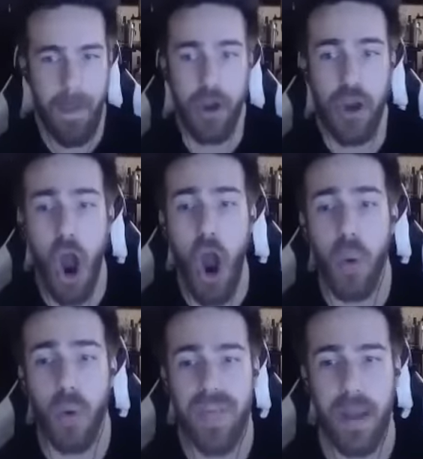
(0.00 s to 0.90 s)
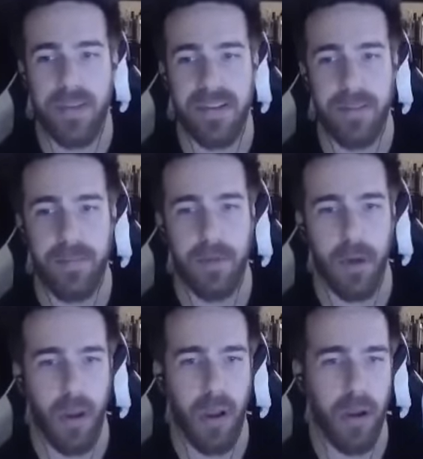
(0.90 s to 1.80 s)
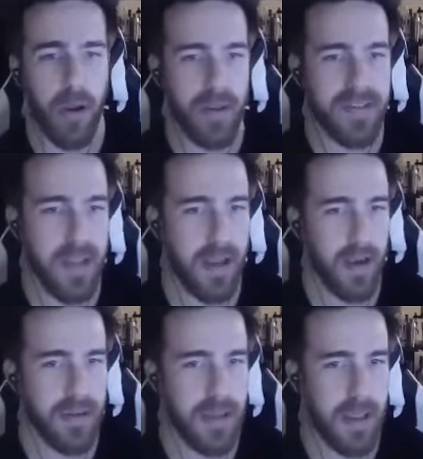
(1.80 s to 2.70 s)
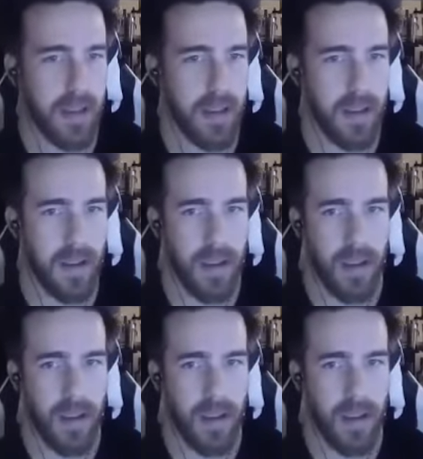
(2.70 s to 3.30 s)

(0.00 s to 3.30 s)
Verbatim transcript: No! That one's in. Yes!